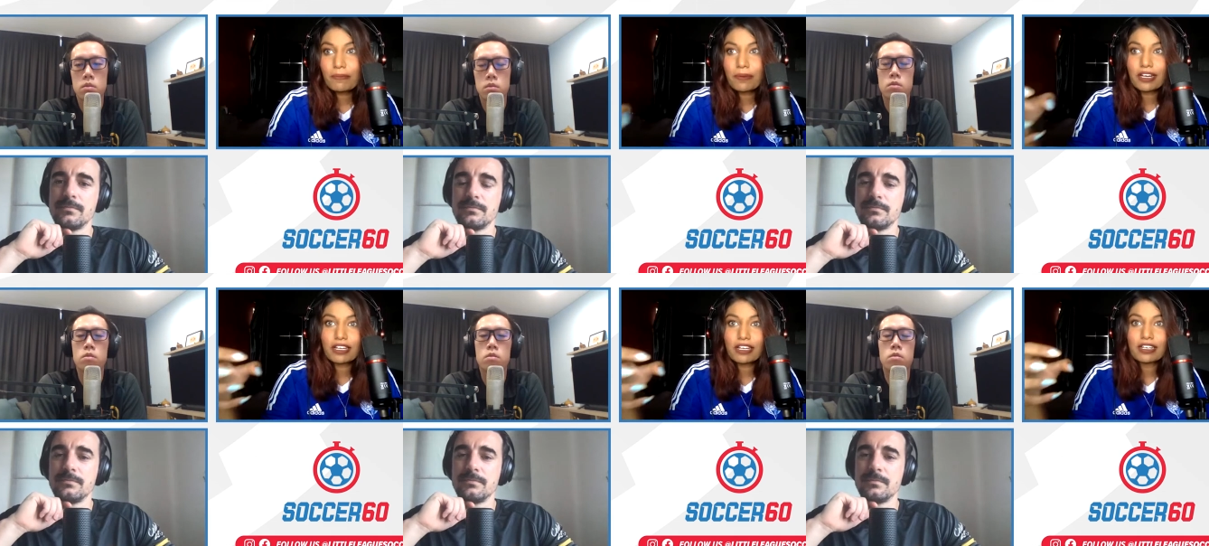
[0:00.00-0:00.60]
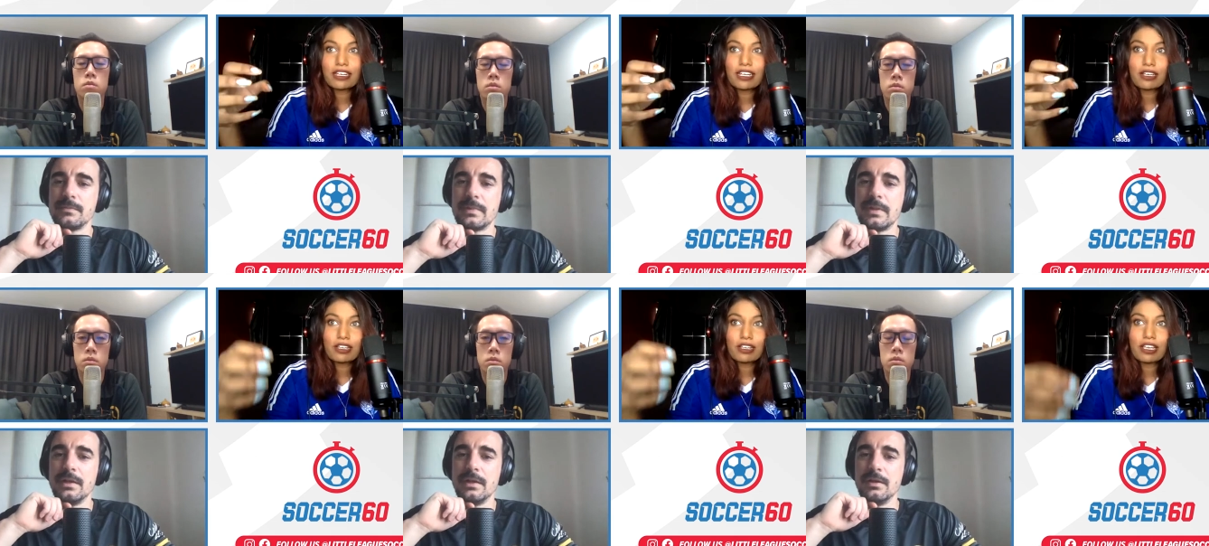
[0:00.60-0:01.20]
Speaker 1: But
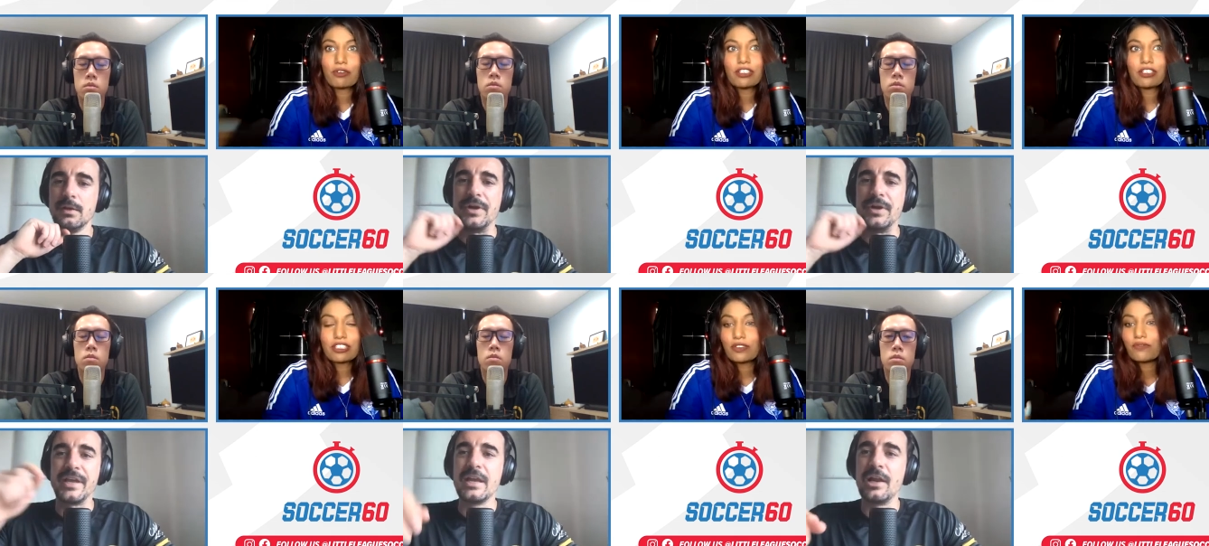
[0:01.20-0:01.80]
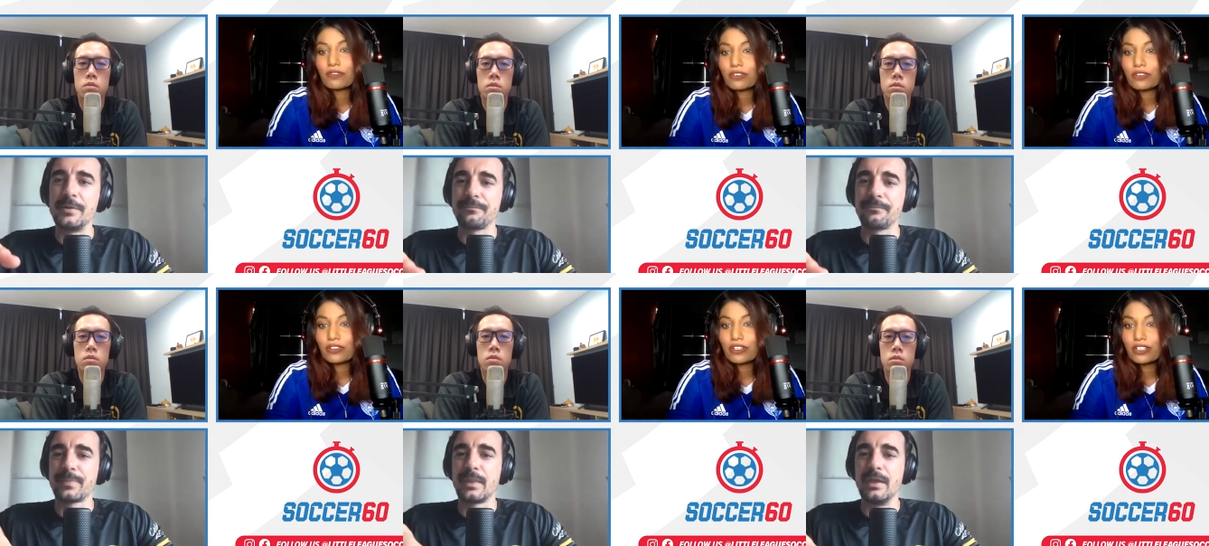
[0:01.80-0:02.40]
like, for
Speaker 2: instance, but again, like
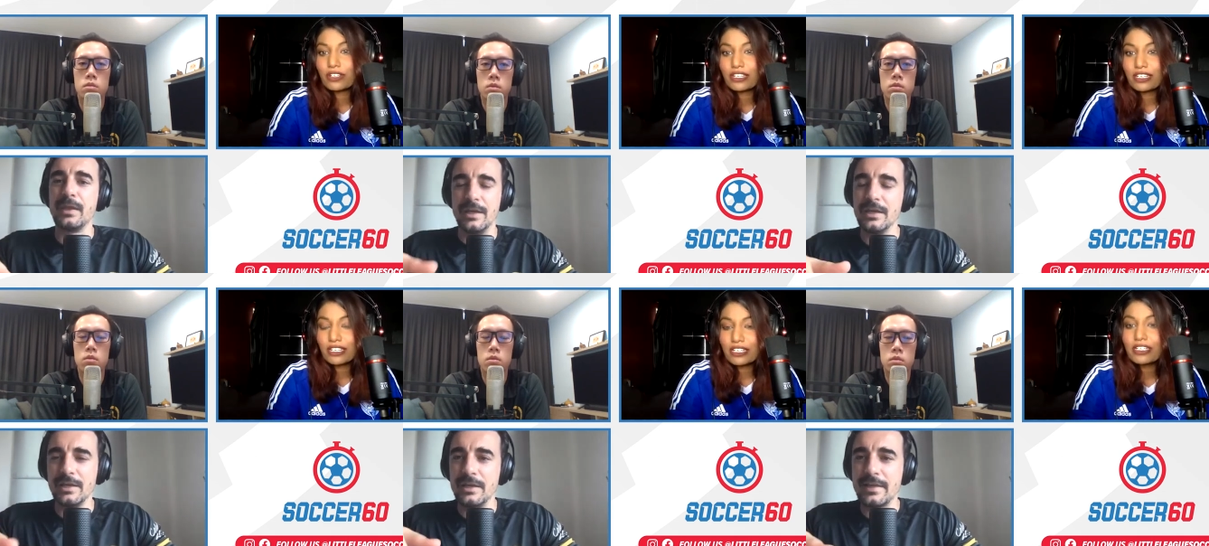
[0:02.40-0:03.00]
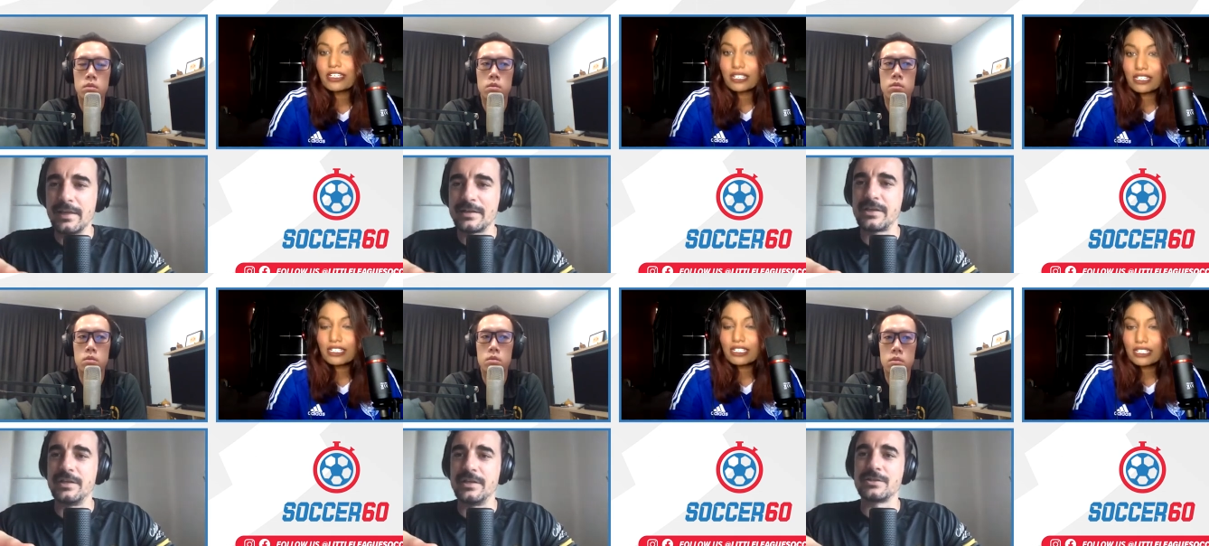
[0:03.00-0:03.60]
in that
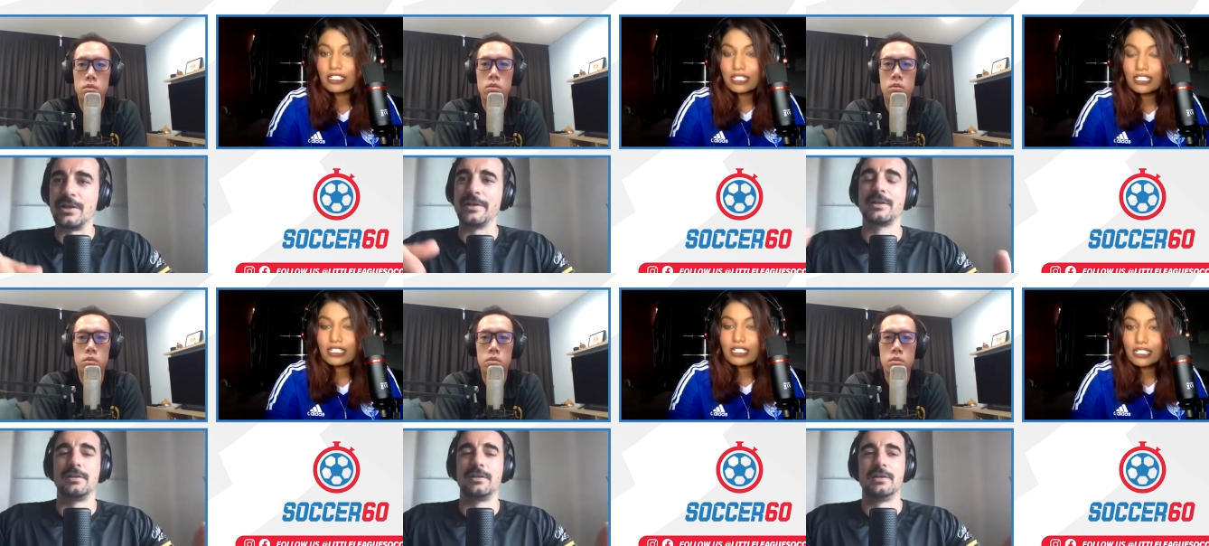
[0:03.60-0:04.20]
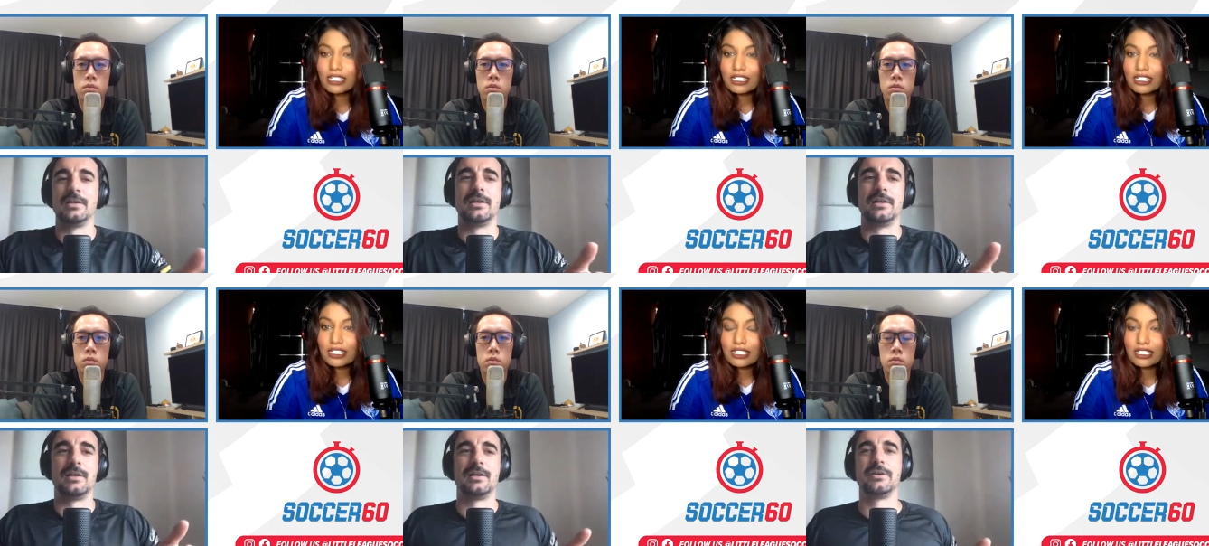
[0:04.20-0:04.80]
sense, like,
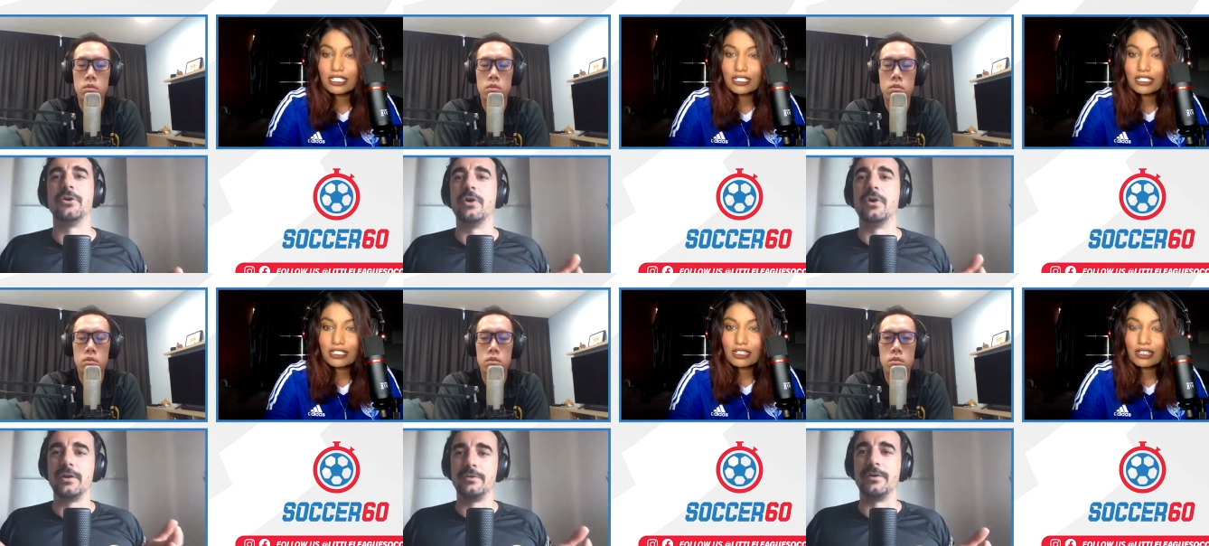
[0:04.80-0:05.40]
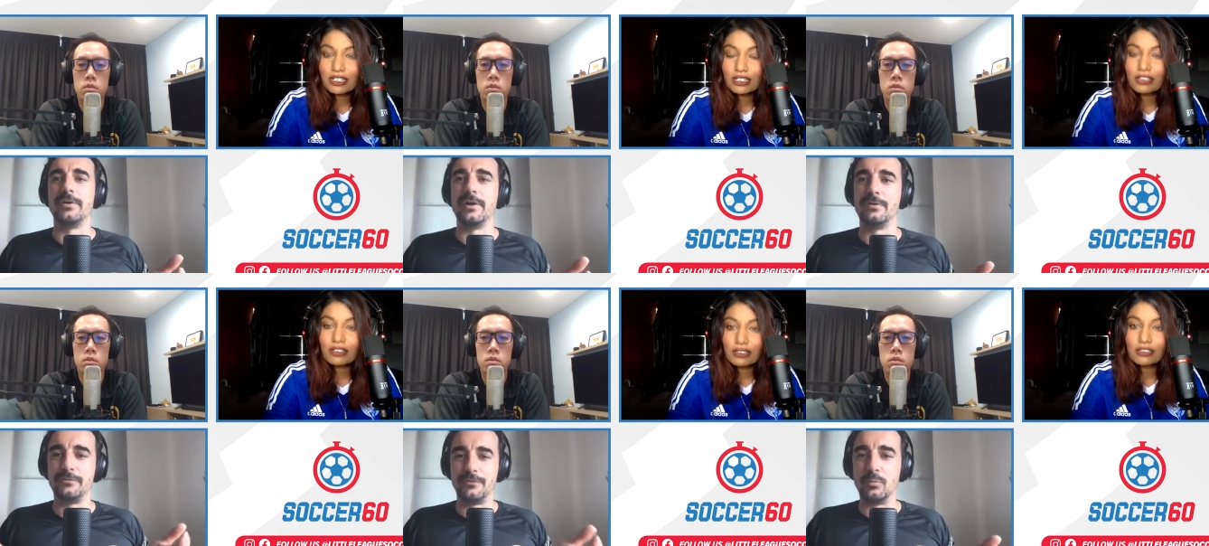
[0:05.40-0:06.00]
you know, if
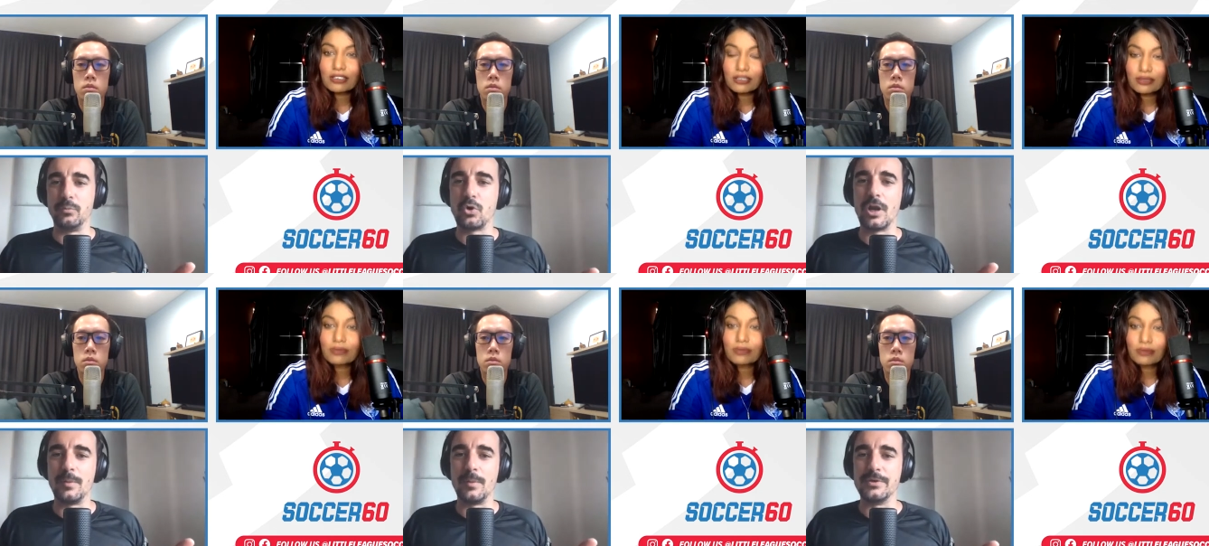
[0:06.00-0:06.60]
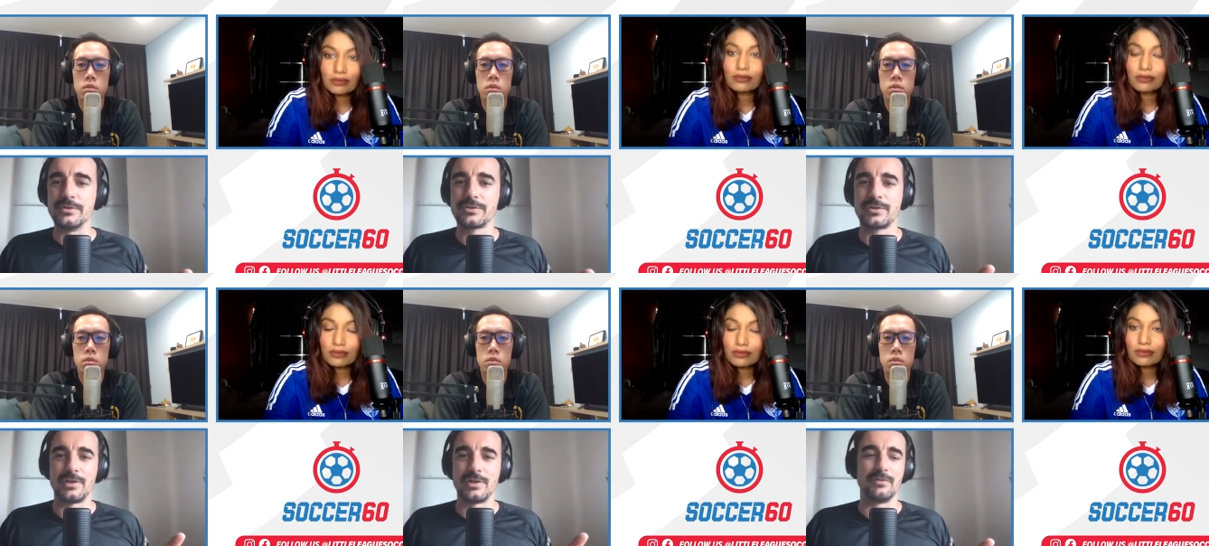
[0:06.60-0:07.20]
a football club is